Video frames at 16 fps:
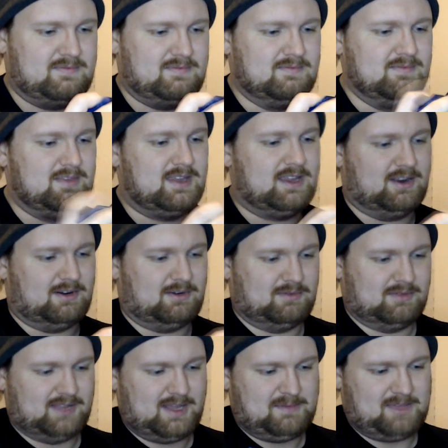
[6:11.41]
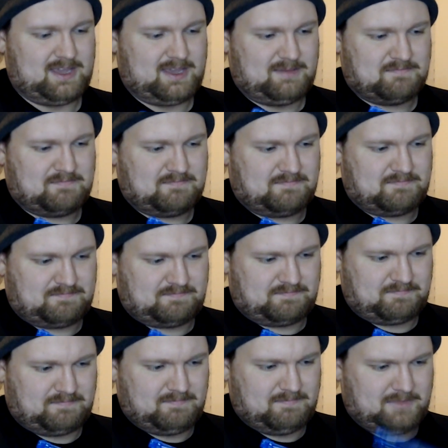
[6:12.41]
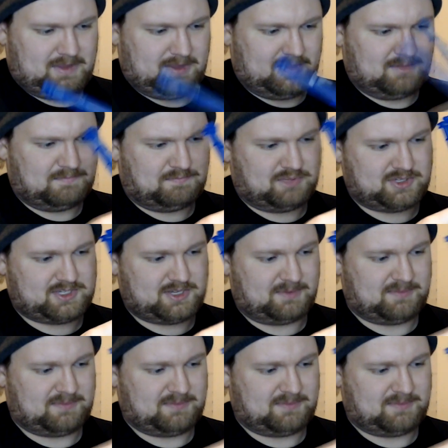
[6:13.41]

you know, let me put something